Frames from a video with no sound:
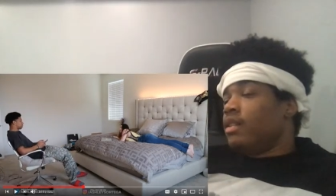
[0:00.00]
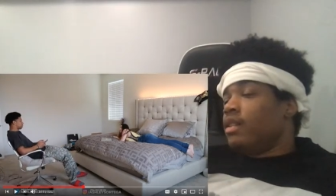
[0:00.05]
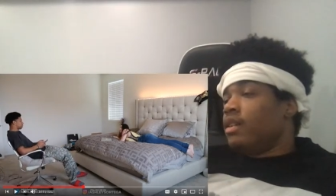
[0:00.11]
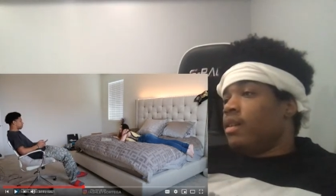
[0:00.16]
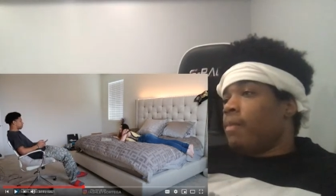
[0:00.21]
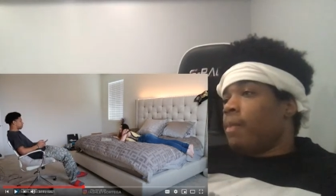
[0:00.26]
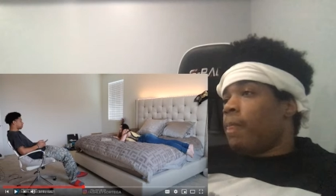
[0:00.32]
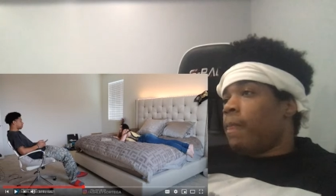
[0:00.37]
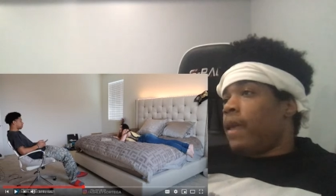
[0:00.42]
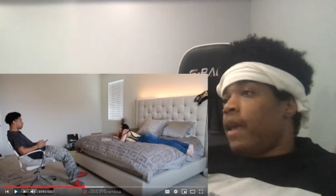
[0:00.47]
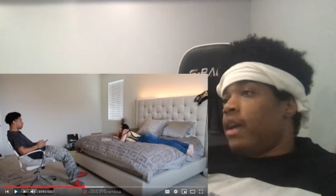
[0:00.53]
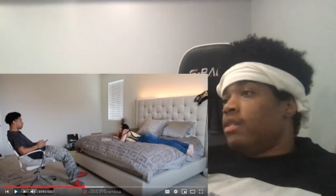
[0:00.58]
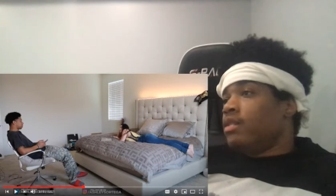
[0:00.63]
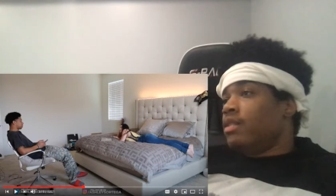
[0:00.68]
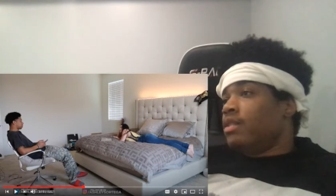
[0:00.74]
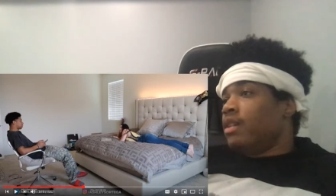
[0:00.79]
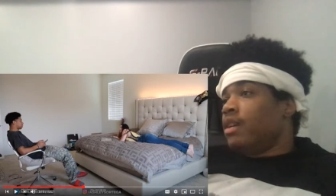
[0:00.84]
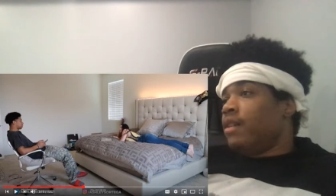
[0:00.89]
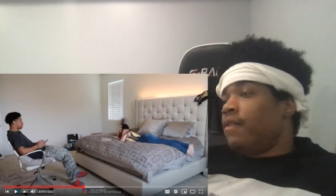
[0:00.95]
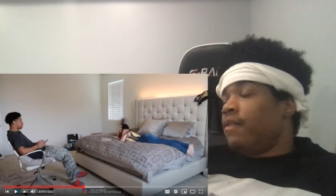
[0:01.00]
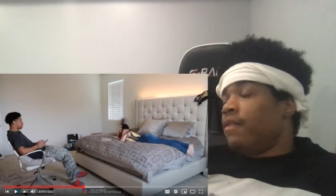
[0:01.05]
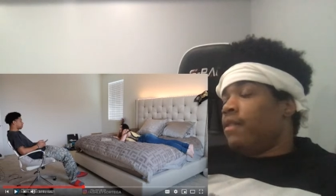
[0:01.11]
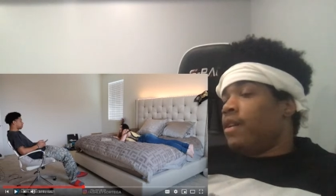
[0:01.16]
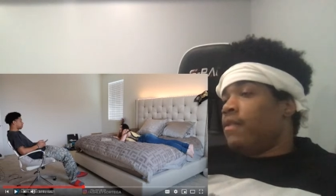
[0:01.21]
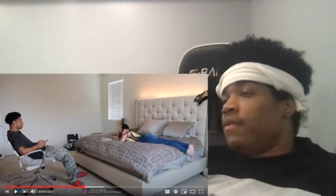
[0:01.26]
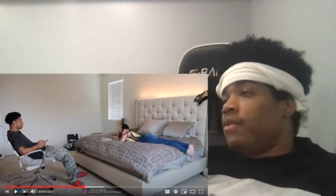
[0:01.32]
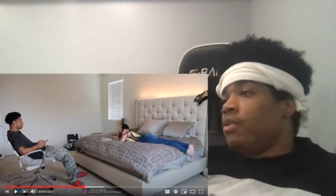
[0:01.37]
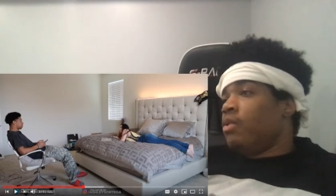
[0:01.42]
Look, Ashley, if
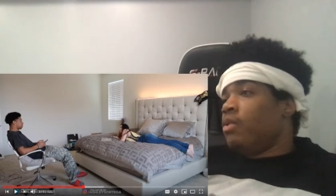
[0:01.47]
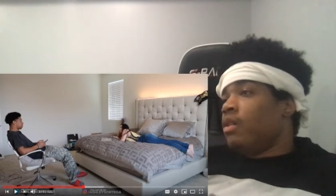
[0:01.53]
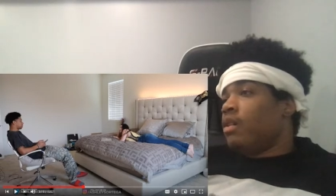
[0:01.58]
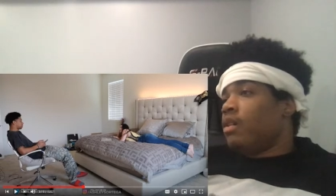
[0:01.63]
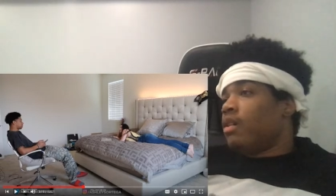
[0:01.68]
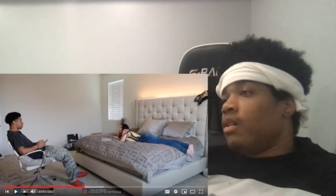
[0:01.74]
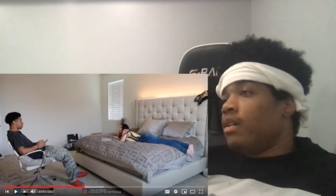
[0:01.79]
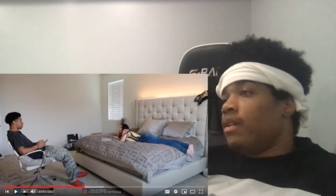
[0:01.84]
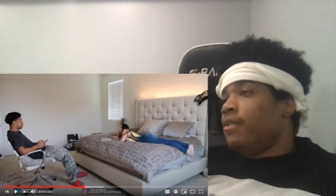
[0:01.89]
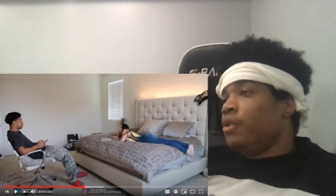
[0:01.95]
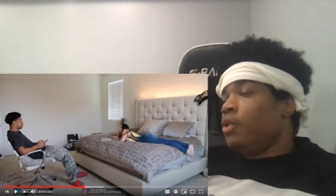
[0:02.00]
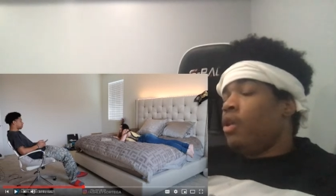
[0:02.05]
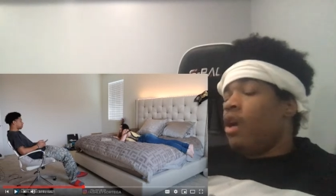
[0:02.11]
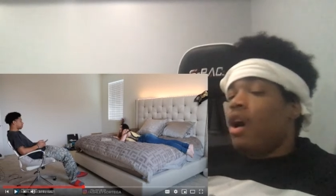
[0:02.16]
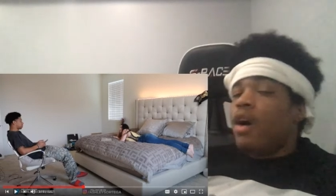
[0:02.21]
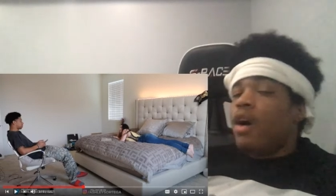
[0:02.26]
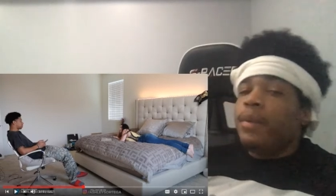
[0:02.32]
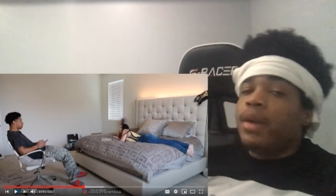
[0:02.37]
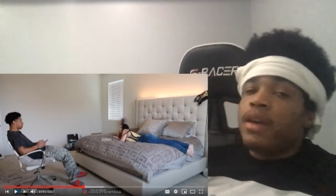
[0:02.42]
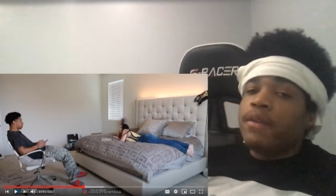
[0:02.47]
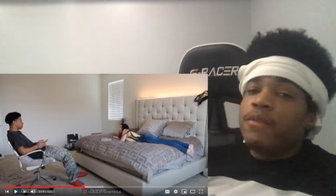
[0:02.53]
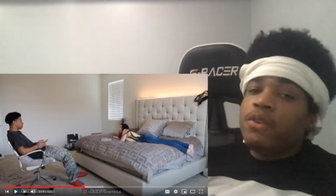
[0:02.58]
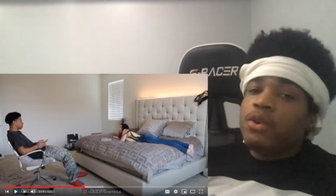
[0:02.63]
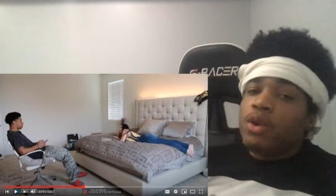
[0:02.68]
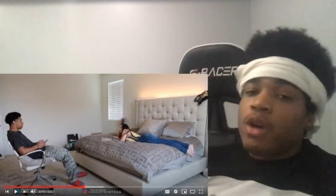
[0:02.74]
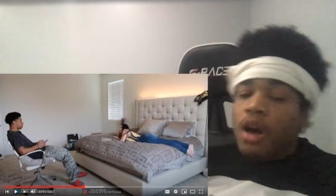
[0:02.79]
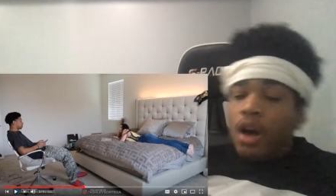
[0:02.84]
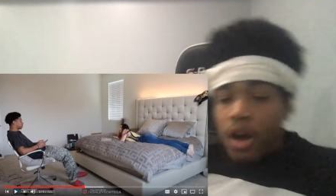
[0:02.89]
if you if you call me if
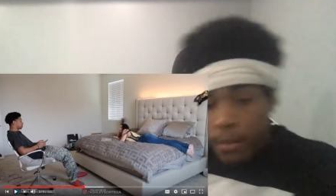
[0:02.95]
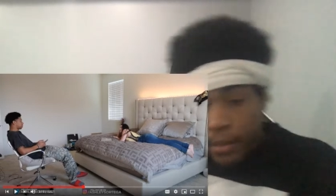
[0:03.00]
you call